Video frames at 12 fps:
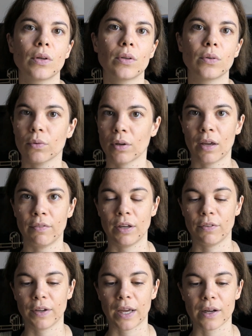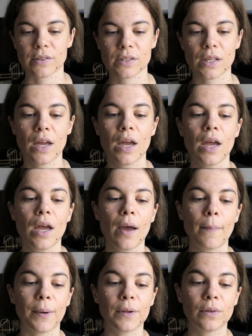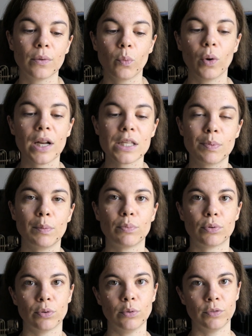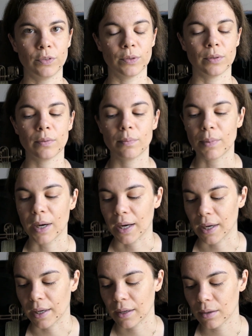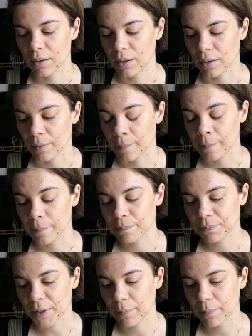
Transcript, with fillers: don't have anything else. But what has been proven by um,